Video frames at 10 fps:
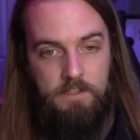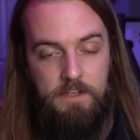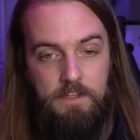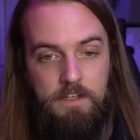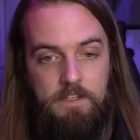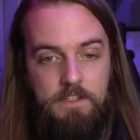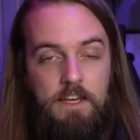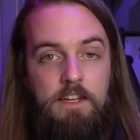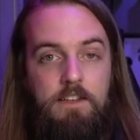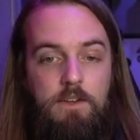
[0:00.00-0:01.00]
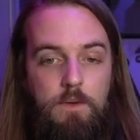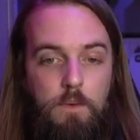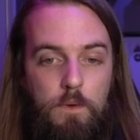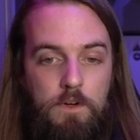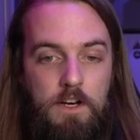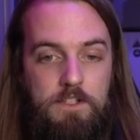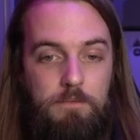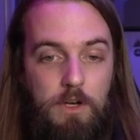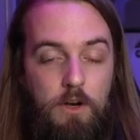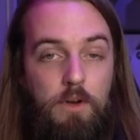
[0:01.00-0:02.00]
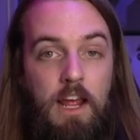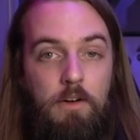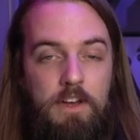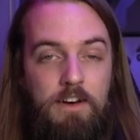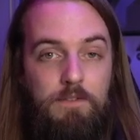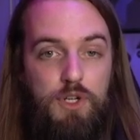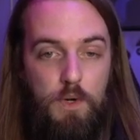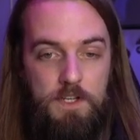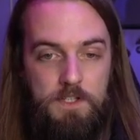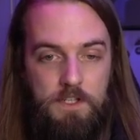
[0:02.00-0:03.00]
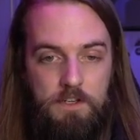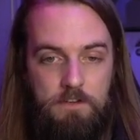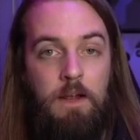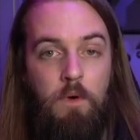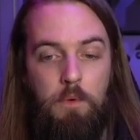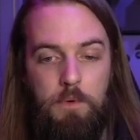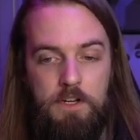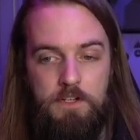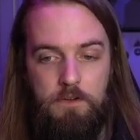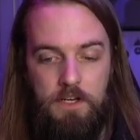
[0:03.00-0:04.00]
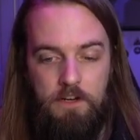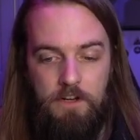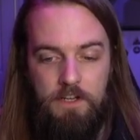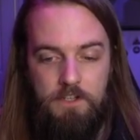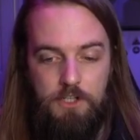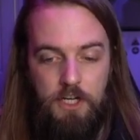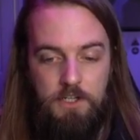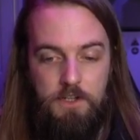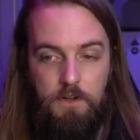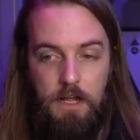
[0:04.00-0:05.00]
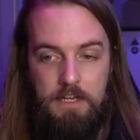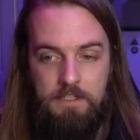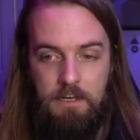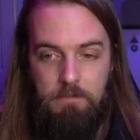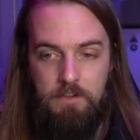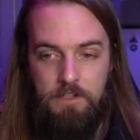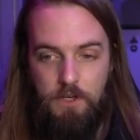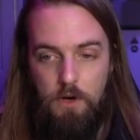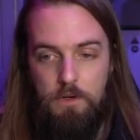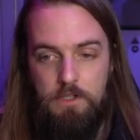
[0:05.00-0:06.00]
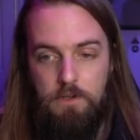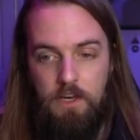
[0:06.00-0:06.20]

stick this in your custom code area of choice, and what we wanna do here is change the class name that this code is